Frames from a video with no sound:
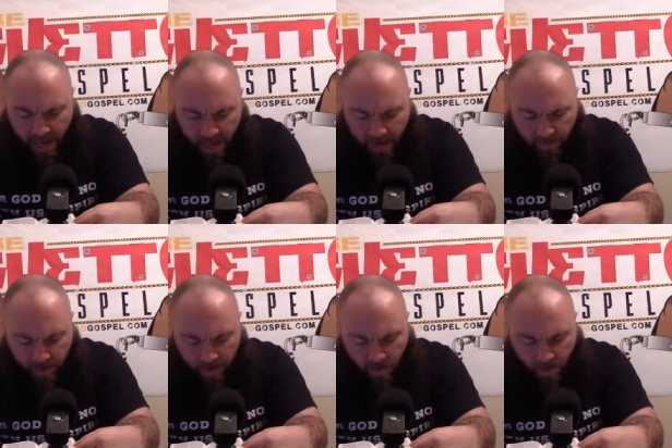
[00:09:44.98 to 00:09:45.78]
even
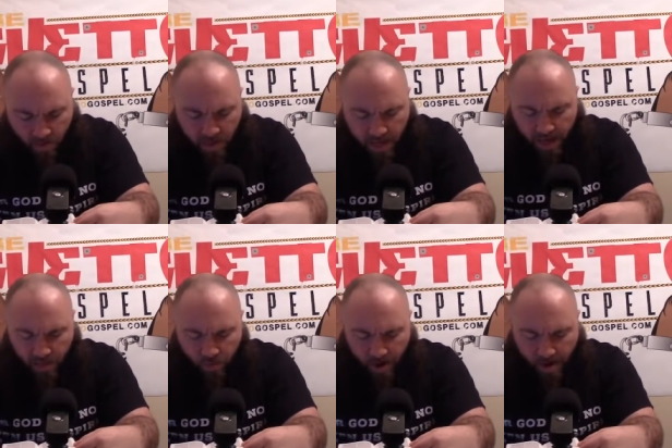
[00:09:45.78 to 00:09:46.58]
in those
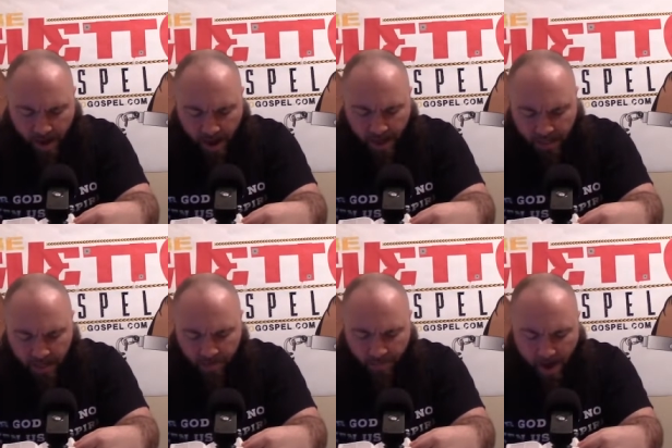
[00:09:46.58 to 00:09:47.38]
days where
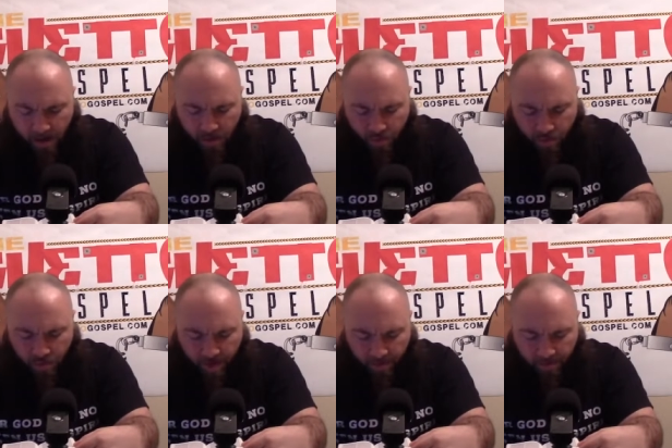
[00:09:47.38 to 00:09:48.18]
Antipas was
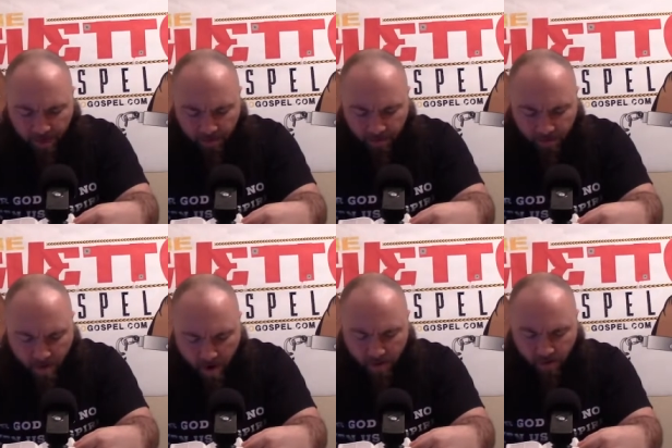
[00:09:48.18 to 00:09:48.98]
my faithful
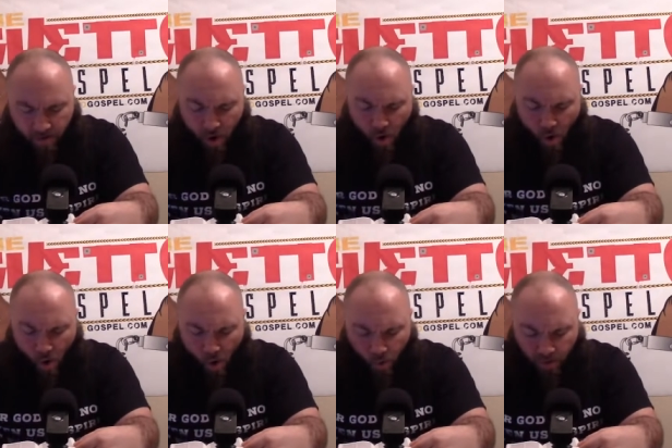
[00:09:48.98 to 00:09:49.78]
martyr,
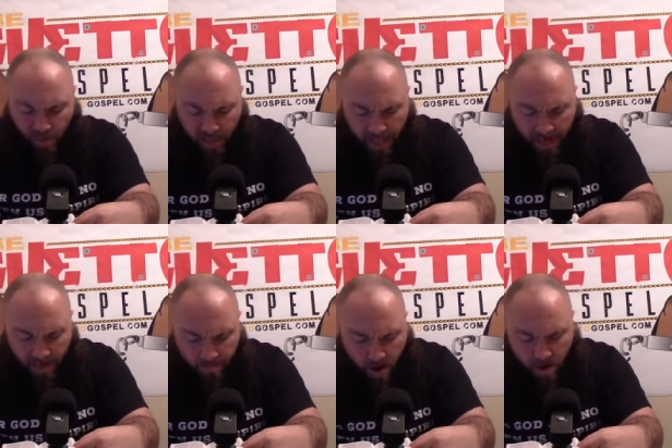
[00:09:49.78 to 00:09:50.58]
who was slain
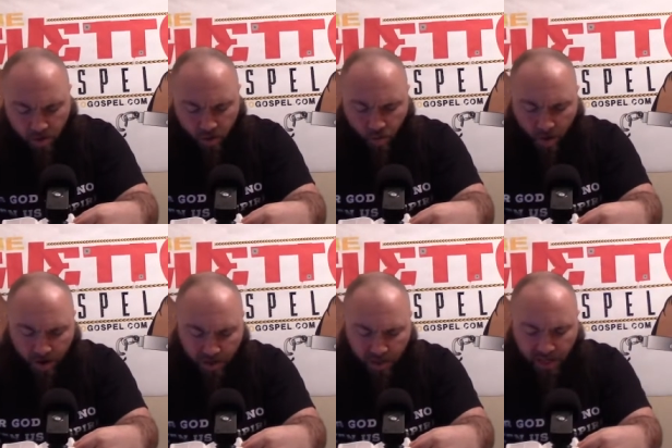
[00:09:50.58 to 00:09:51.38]
among you,
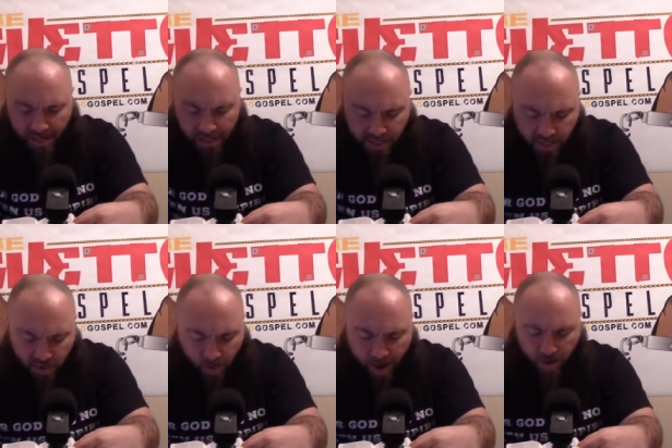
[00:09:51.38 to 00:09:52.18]
where Satan
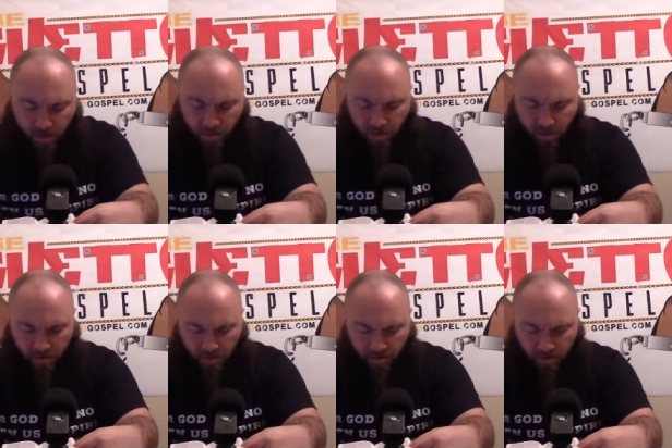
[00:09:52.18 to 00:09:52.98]
dwells.
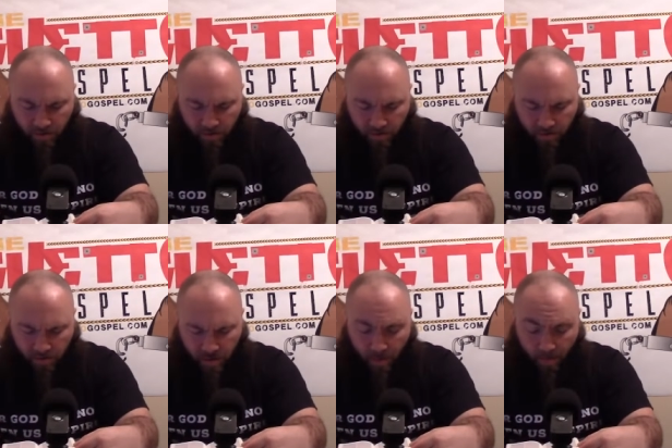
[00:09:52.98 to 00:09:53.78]

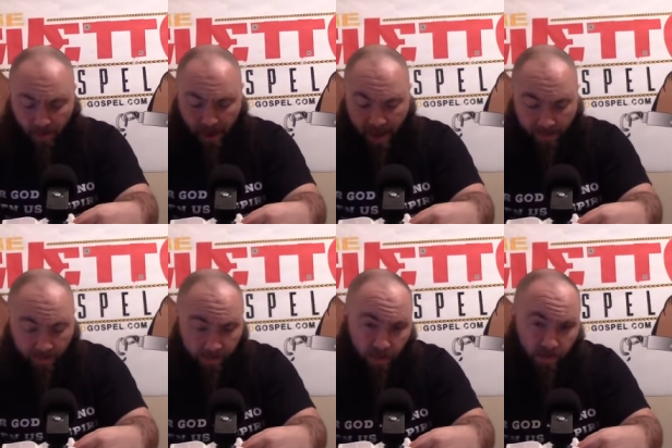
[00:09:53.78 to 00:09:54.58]
But I have a
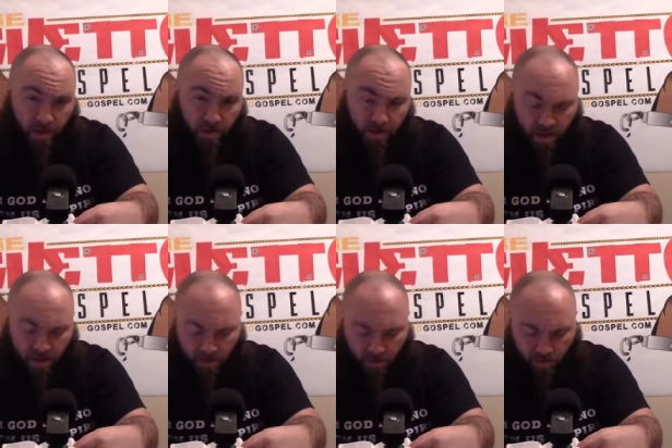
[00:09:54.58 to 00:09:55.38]
few things
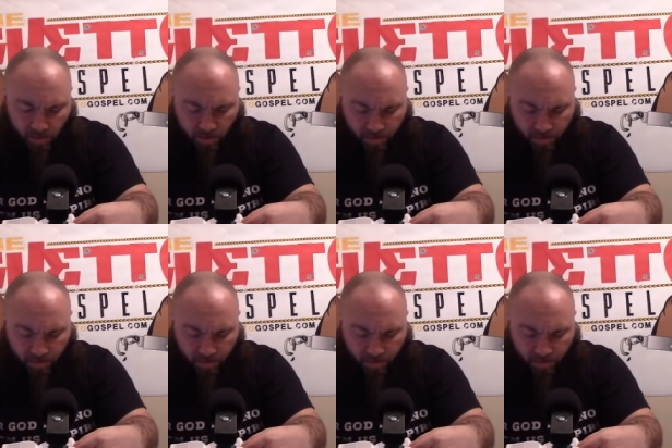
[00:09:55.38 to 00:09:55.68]
against you.